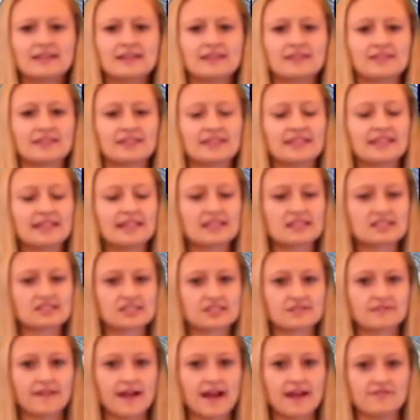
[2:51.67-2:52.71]
The key to
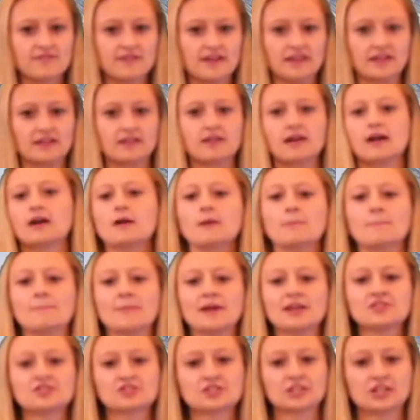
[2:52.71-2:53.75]
surviving
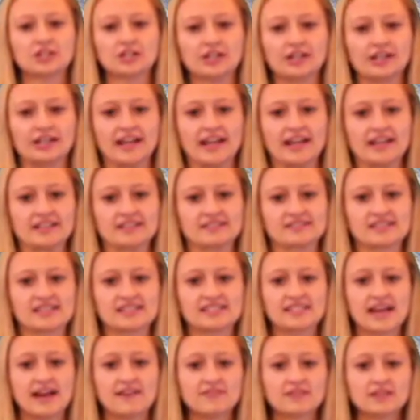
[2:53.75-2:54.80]
major hurricanes
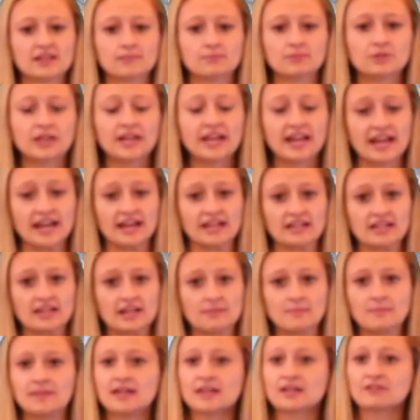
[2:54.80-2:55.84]
is having a plan
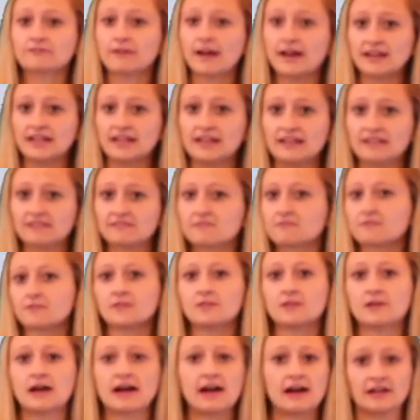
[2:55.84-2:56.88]
and being ready for
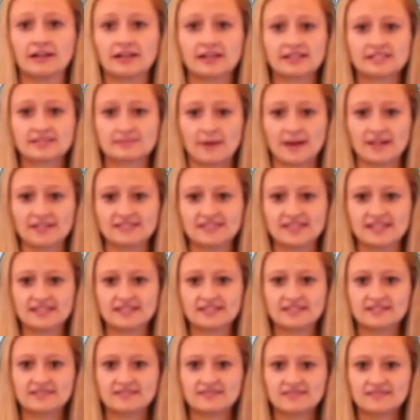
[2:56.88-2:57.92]
the unexpected.
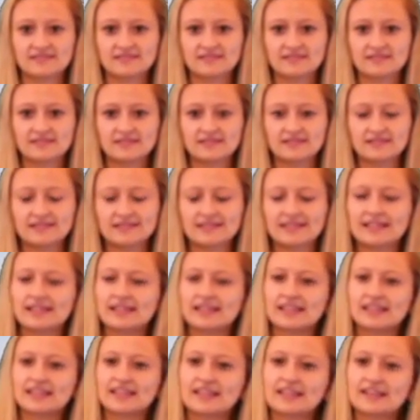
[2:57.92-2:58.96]

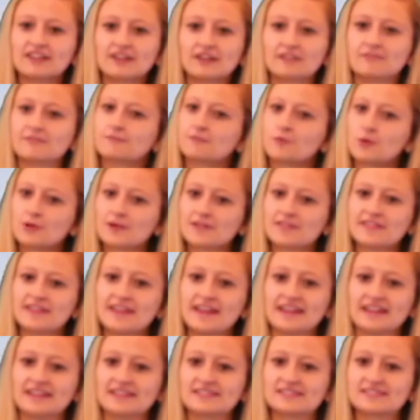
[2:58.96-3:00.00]
Here are four
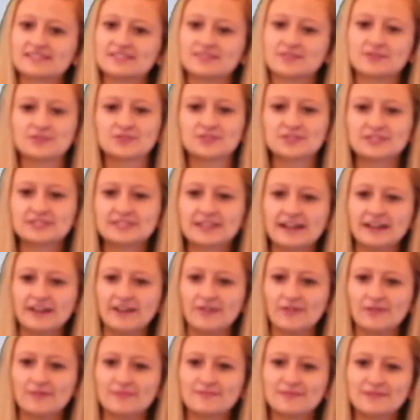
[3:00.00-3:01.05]
things you should
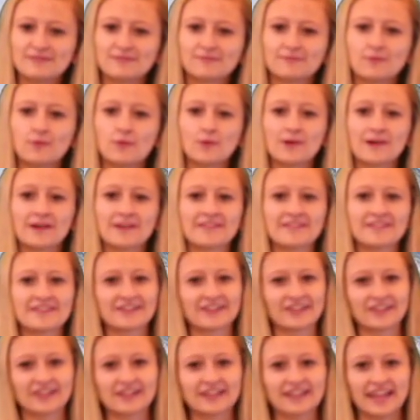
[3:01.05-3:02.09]
know before the
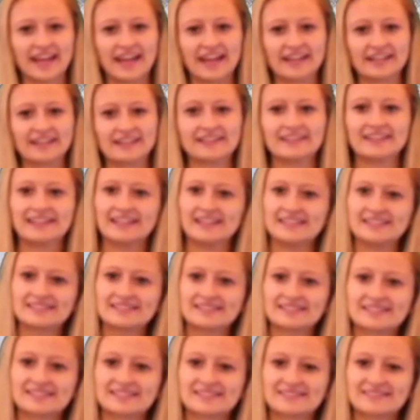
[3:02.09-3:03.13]
hurricane
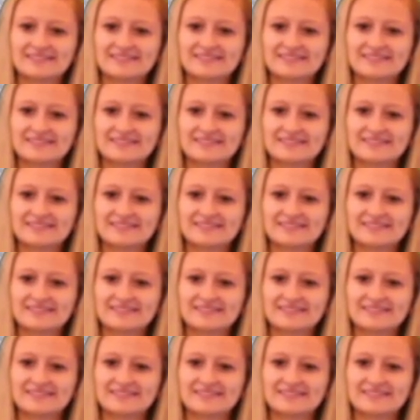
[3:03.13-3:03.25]
hits.